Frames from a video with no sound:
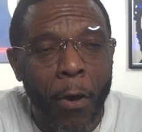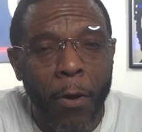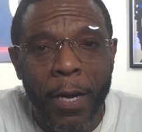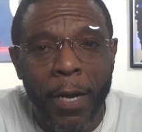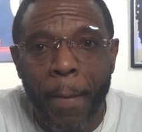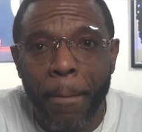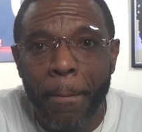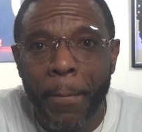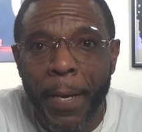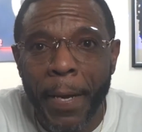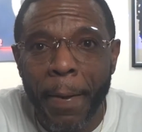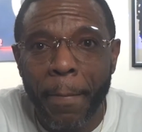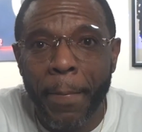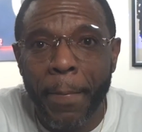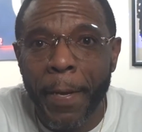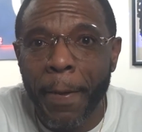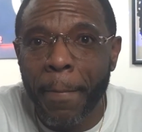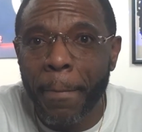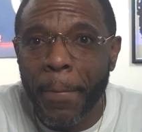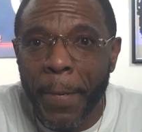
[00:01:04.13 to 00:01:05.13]
All that
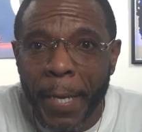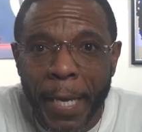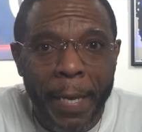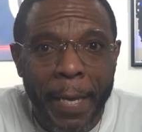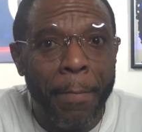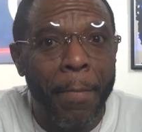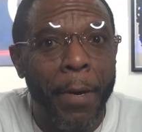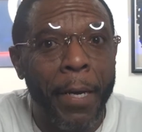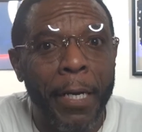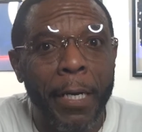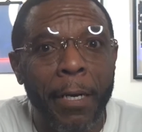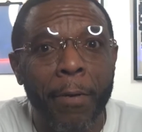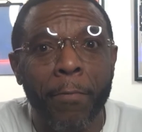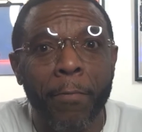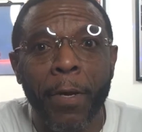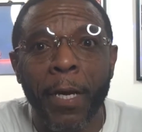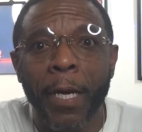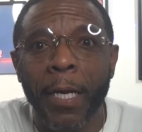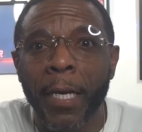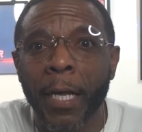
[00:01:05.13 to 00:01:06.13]
PPP money that
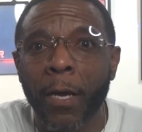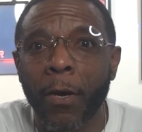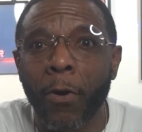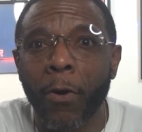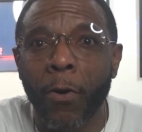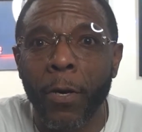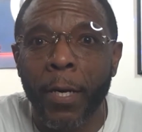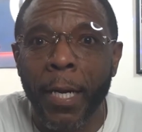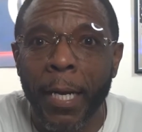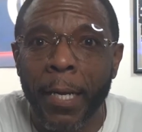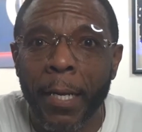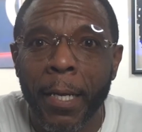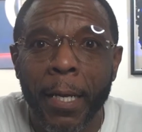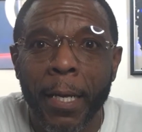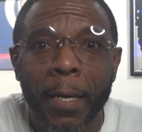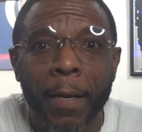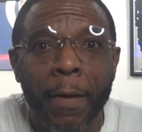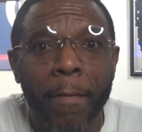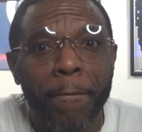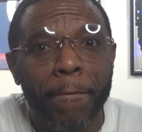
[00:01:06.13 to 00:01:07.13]
ran out. All that
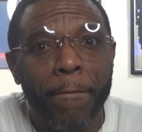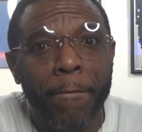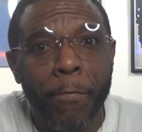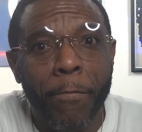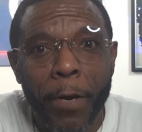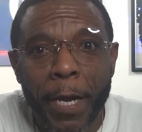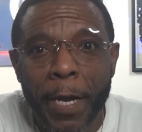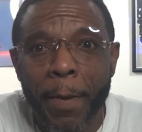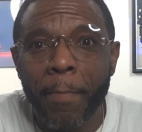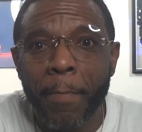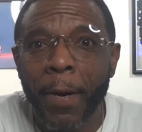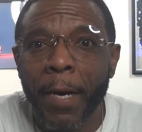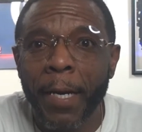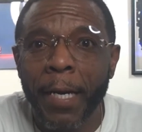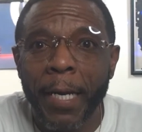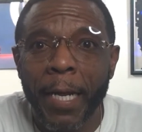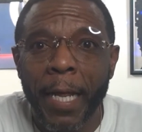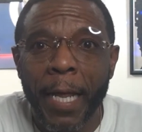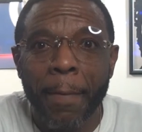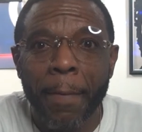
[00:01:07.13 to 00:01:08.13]
free
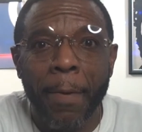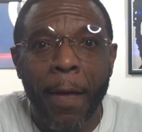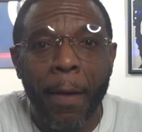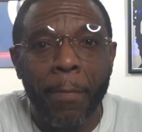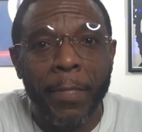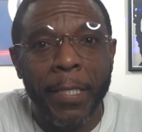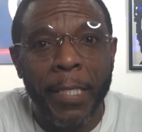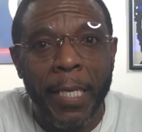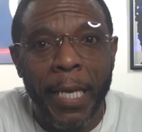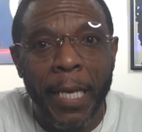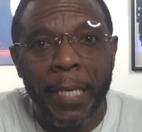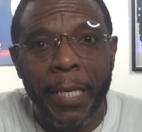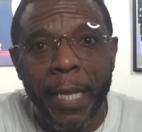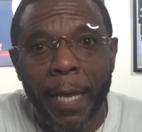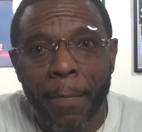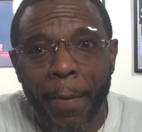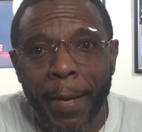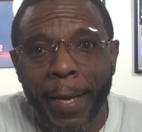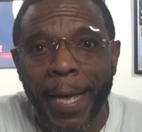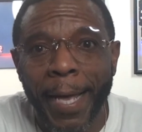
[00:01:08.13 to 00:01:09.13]
money that everybody was getting.
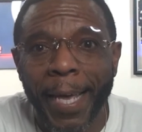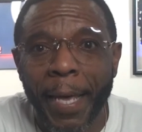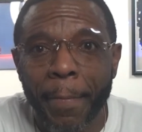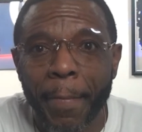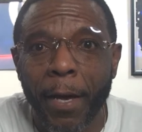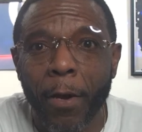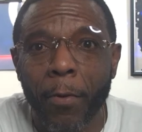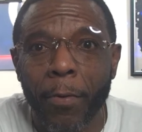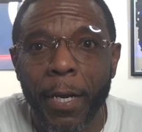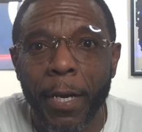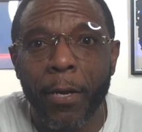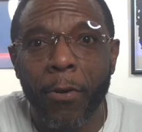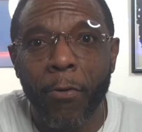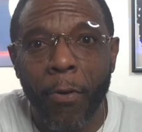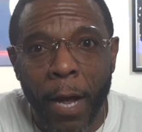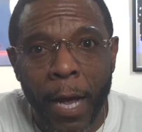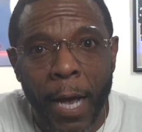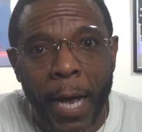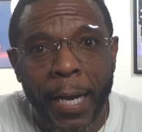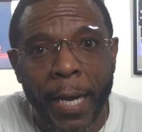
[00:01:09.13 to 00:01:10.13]
Everybody got to get back on their
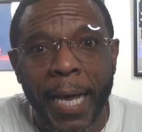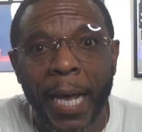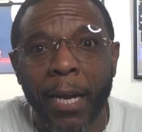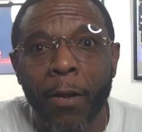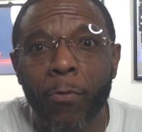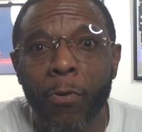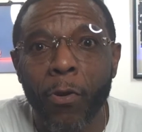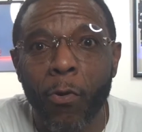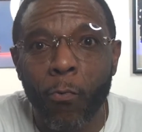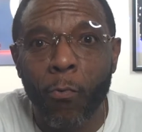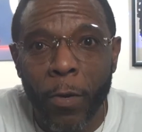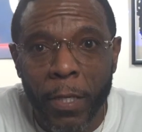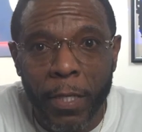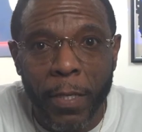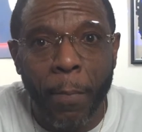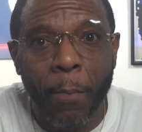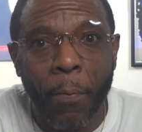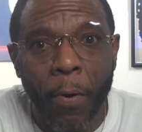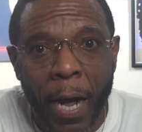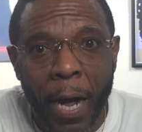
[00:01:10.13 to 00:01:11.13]
grind. I don't know what
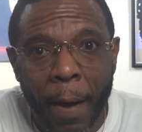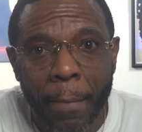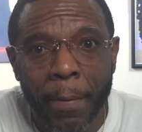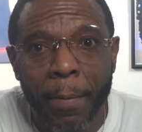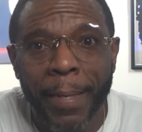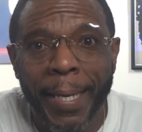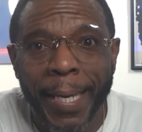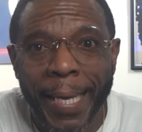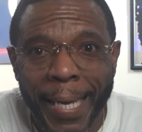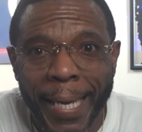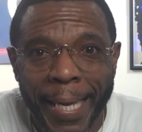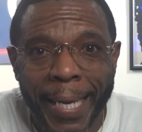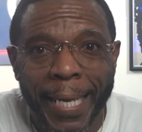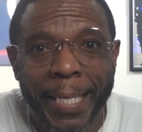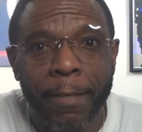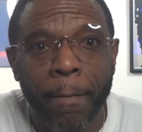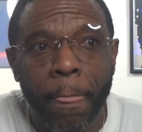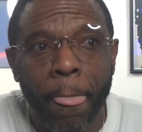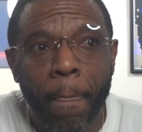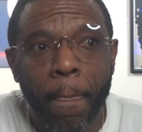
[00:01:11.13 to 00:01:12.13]
the problem
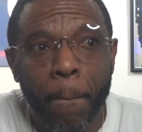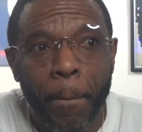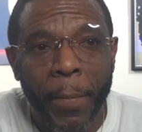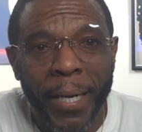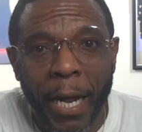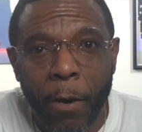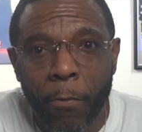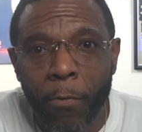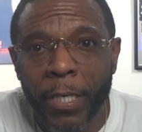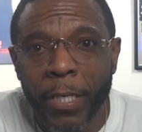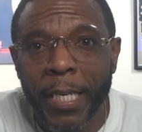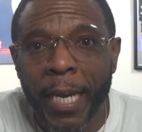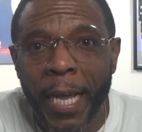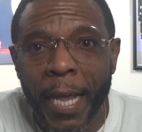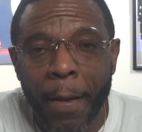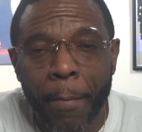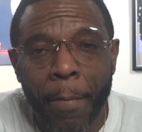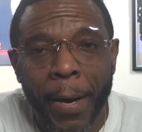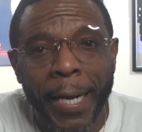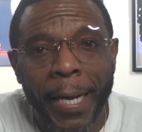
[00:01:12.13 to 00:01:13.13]
is, but I wish
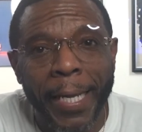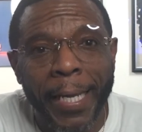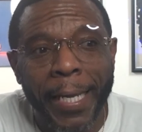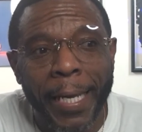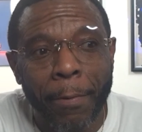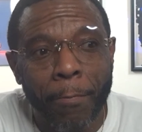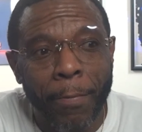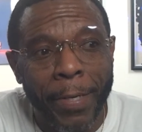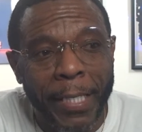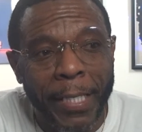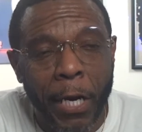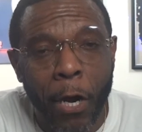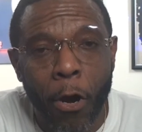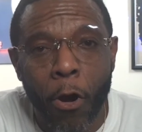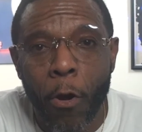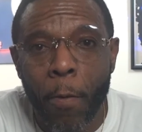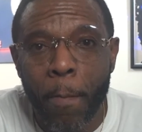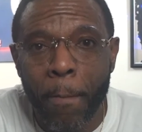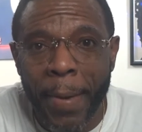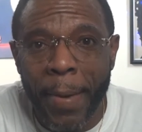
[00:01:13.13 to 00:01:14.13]
everybody could
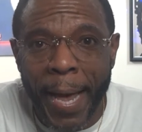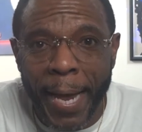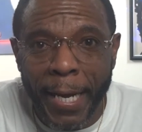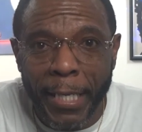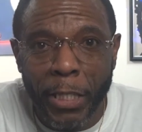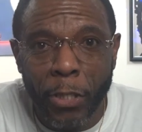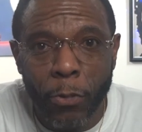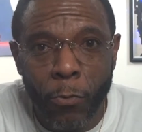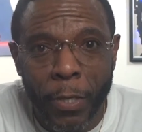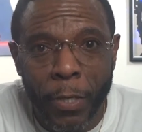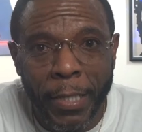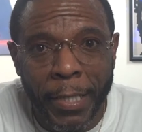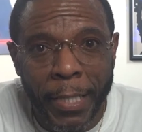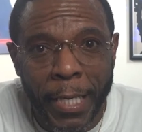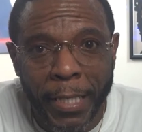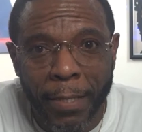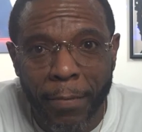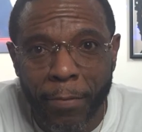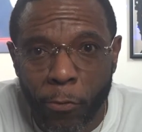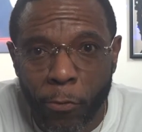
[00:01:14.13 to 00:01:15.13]
return back to a
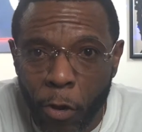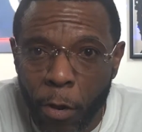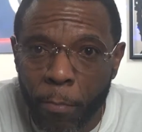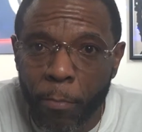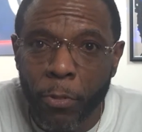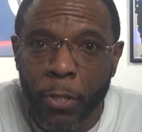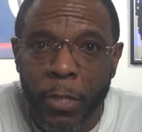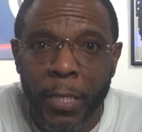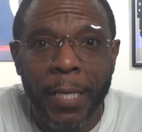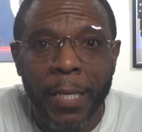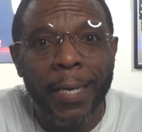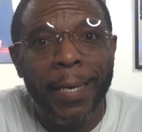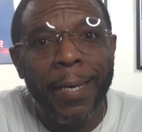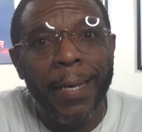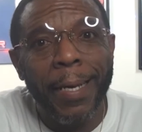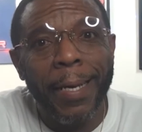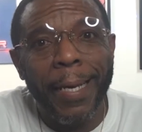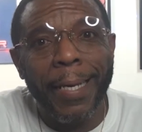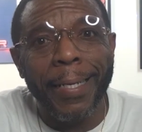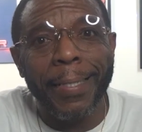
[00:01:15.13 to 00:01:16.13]
sense of normalcy
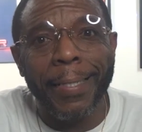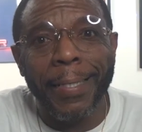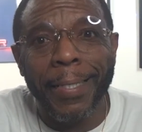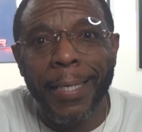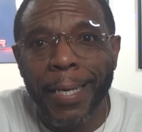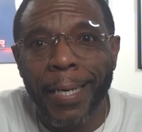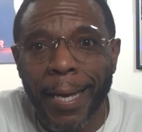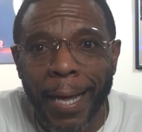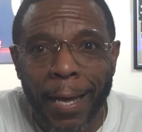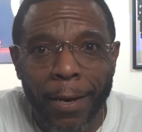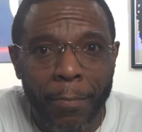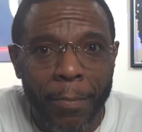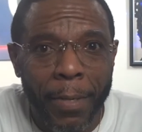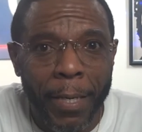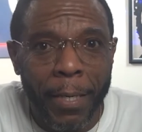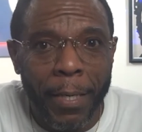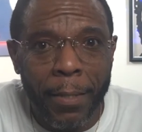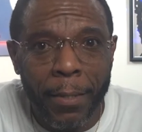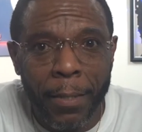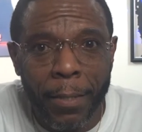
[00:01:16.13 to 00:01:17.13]
and chill out,
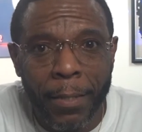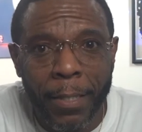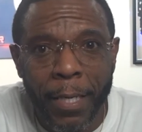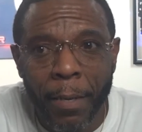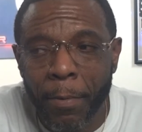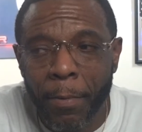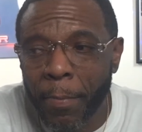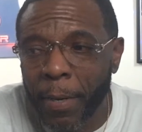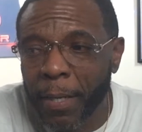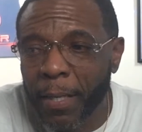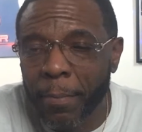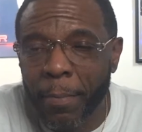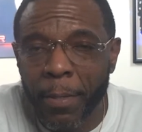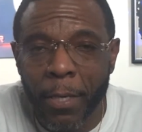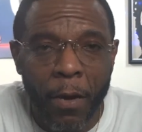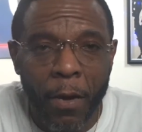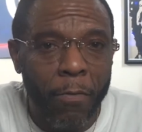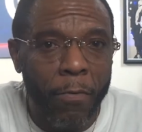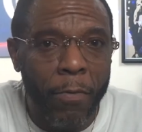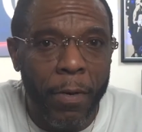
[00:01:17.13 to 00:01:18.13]
man. The summer about to
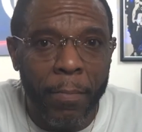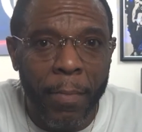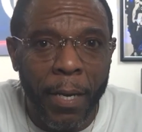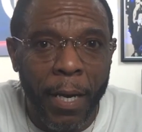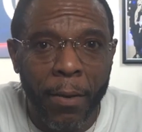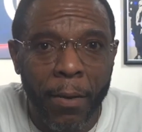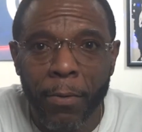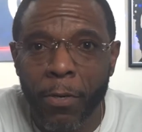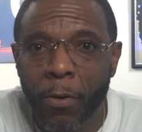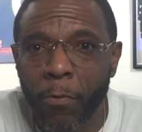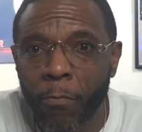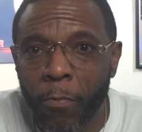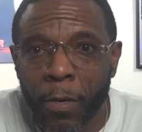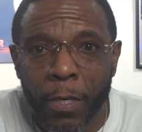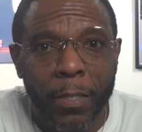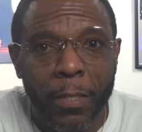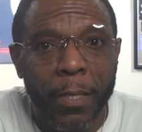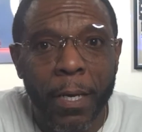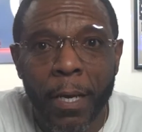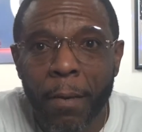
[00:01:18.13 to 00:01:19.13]
be over with, man. I don't know
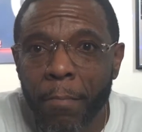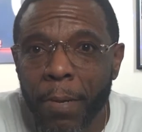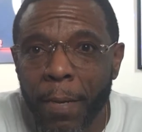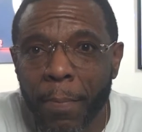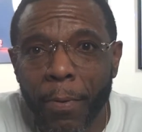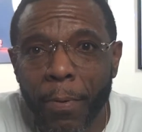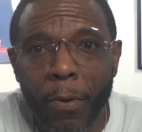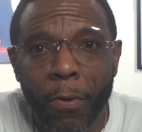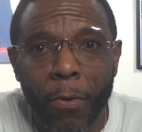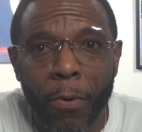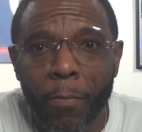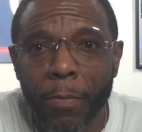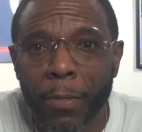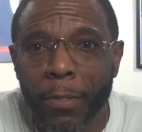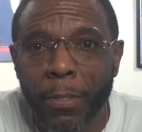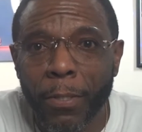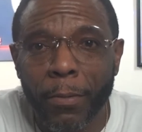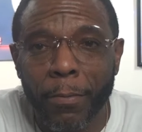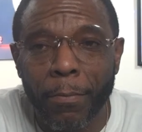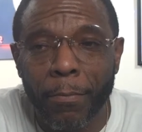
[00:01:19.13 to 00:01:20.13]
what's people going
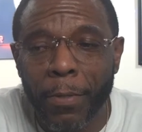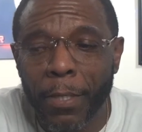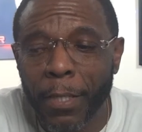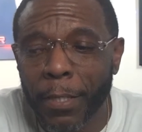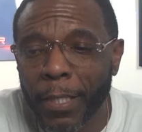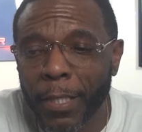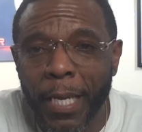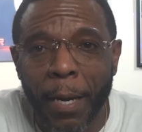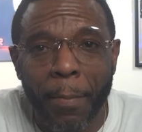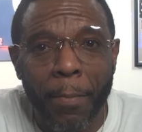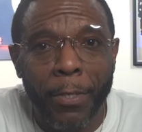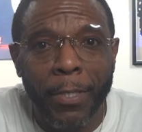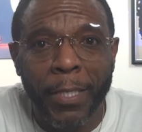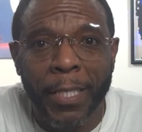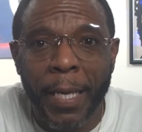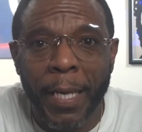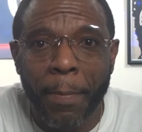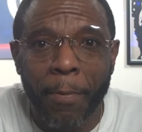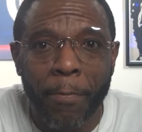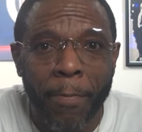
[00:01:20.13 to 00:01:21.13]
with with summer
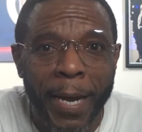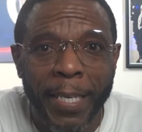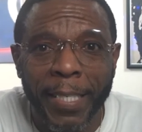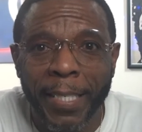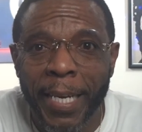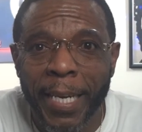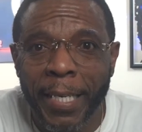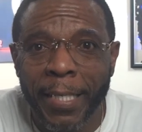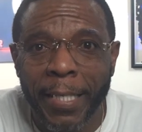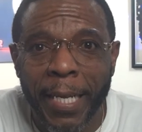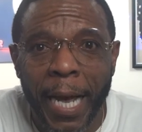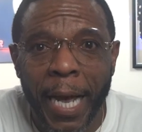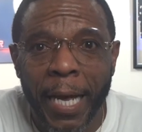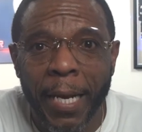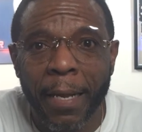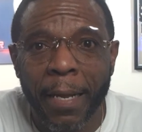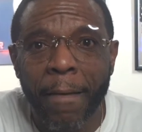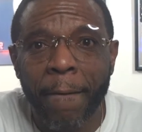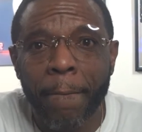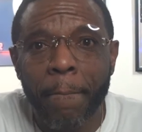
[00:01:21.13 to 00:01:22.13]
separation
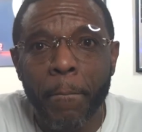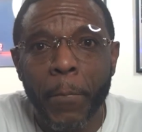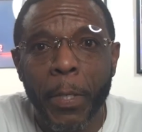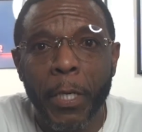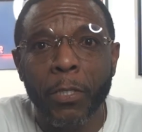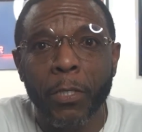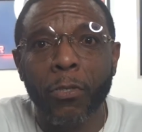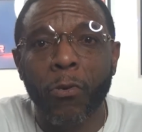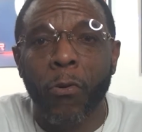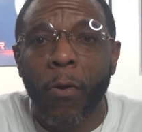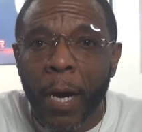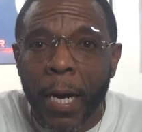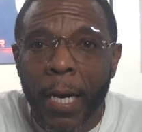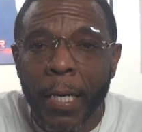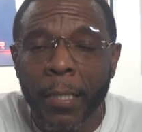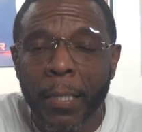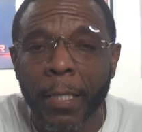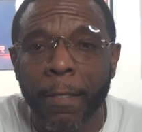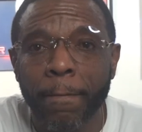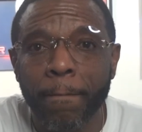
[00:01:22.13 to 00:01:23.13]
anxiety, but it's
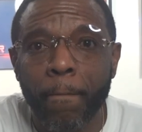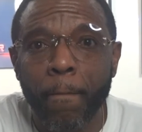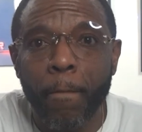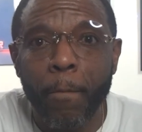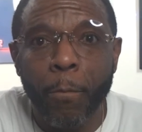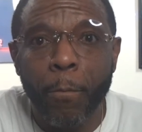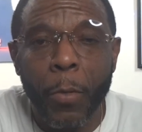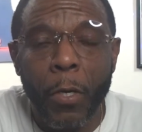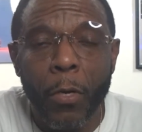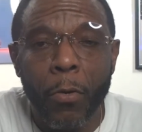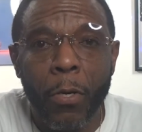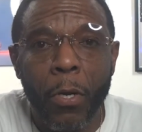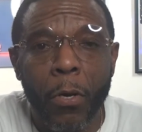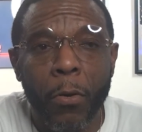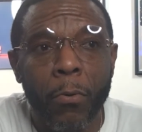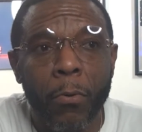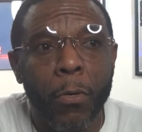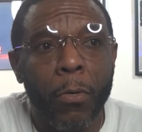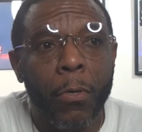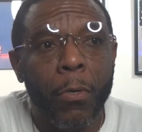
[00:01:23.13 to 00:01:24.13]
crazy, you know.